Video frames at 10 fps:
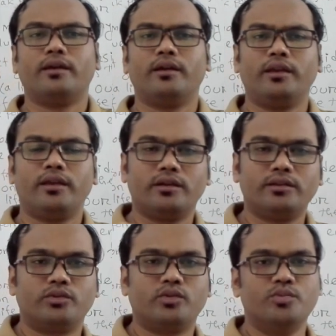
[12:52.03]
any
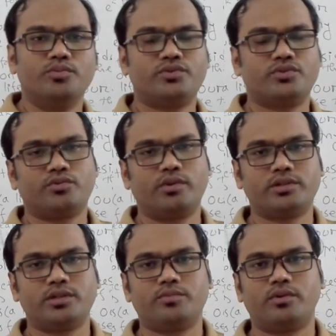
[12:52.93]
other groups,
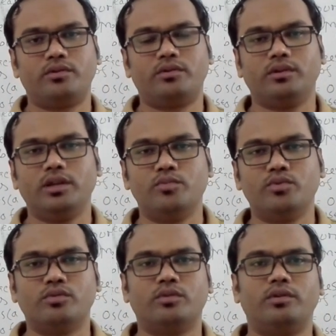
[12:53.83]
WhatsApp or
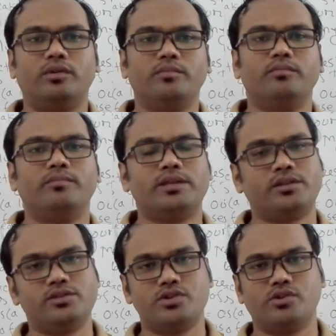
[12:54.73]
Imo or
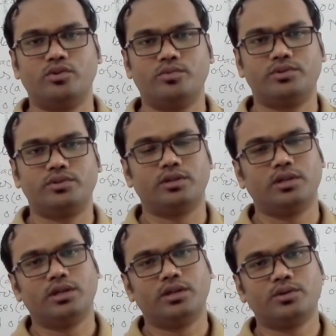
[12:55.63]
Messenger groups.
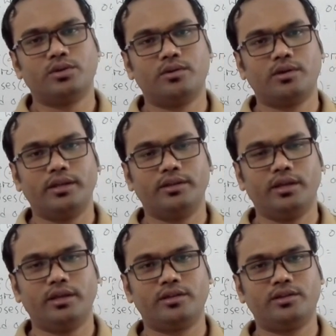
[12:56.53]
So I
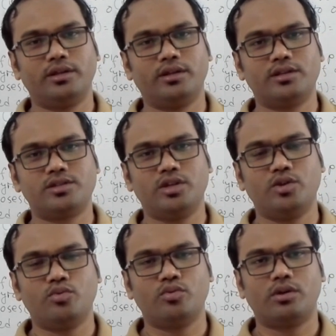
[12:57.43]
think
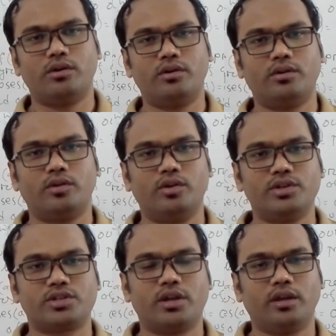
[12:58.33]
that you are
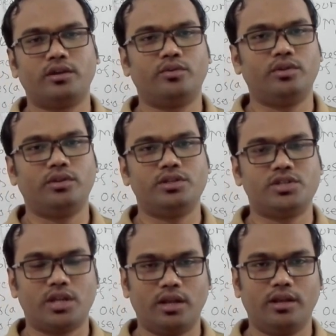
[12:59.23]
always connected with
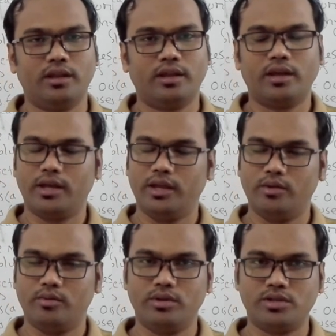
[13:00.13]
this channel.
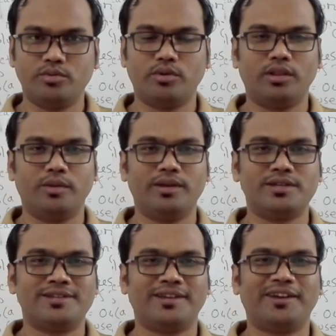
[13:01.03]
I wish you all the
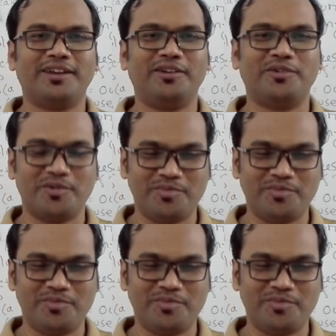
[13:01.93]
best. I